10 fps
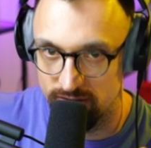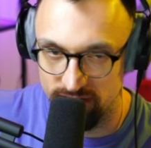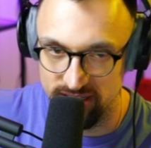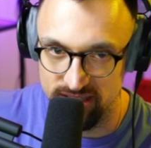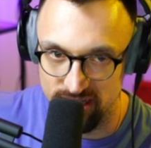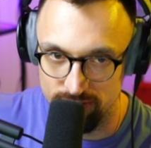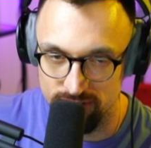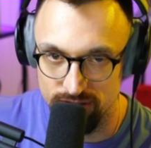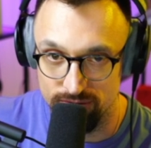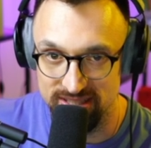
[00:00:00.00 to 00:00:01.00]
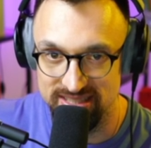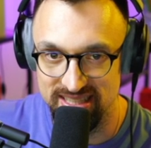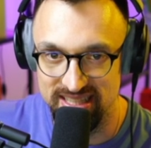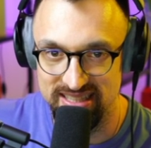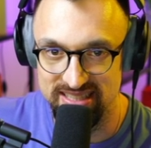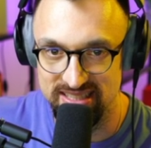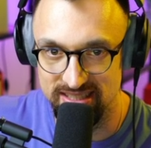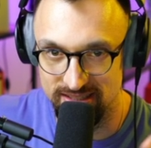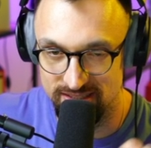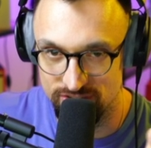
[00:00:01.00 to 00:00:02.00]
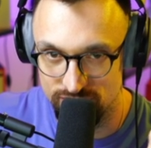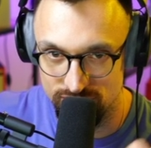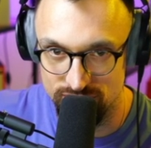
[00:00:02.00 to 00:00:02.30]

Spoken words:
Right now you can see that this is in